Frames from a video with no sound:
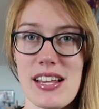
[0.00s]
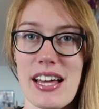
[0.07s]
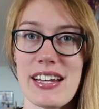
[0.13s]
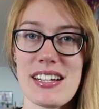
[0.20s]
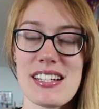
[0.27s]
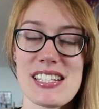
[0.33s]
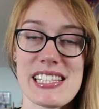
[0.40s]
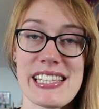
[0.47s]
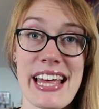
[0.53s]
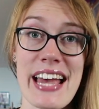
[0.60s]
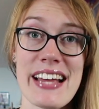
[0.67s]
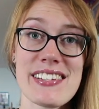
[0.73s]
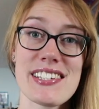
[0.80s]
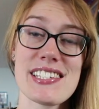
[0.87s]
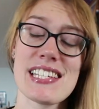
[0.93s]
and it is
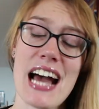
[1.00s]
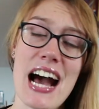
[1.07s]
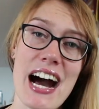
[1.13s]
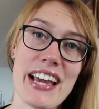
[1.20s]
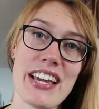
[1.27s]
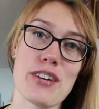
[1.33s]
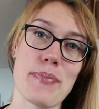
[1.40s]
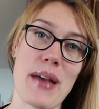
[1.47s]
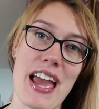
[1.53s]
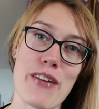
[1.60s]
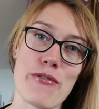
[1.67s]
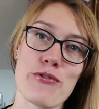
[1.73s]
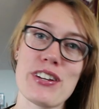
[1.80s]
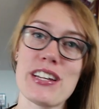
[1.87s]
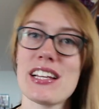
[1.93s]
there to tie up
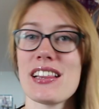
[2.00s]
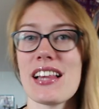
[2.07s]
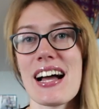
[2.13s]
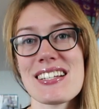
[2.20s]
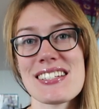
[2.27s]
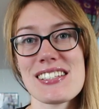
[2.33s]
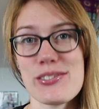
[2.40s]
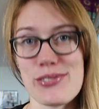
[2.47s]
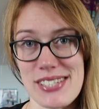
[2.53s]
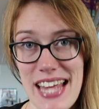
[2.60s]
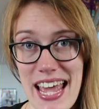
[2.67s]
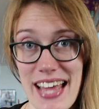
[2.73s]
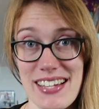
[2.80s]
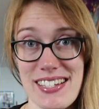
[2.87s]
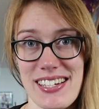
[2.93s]
every last loose
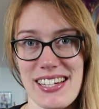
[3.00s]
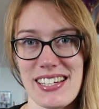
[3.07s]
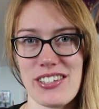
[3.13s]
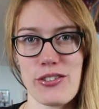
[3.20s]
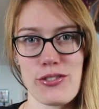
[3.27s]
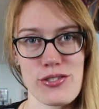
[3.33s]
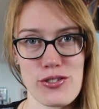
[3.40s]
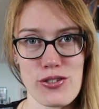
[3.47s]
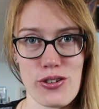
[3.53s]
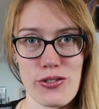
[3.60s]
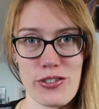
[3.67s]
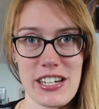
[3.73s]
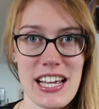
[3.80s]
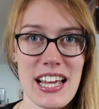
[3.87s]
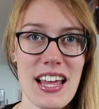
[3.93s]
end in your
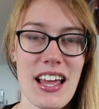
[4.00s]
story.